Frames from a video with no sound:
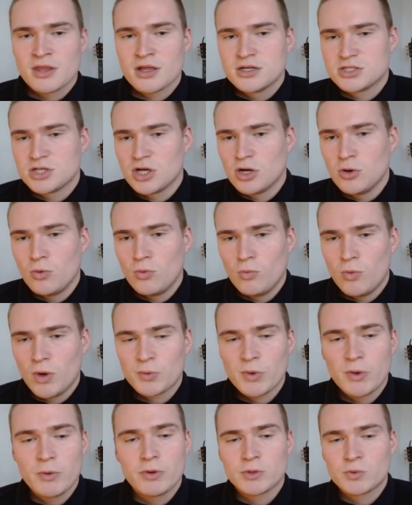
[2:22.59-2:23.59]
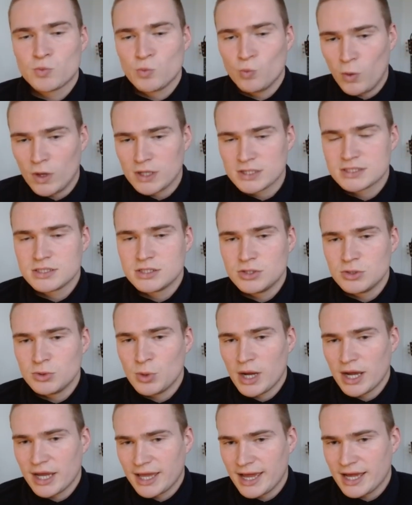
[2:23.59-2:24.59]
So what we would want to do,
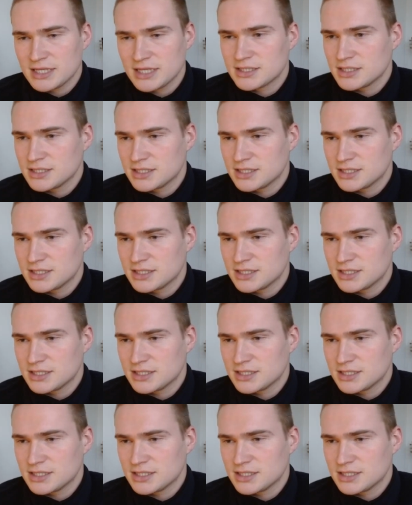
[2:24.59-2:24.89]
I guess,